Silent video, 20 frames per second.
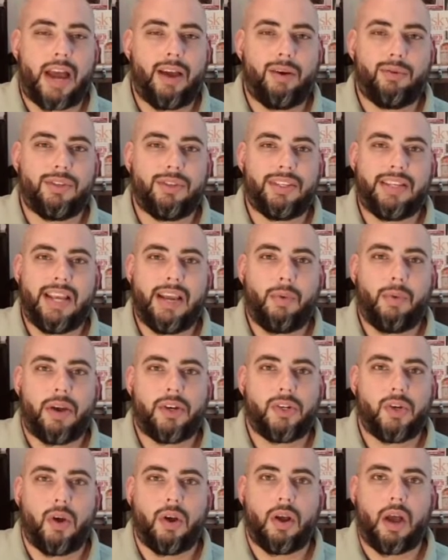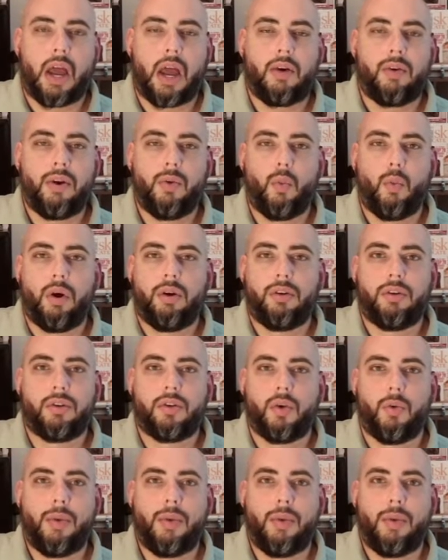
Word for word: I don't see why Sean Connery won so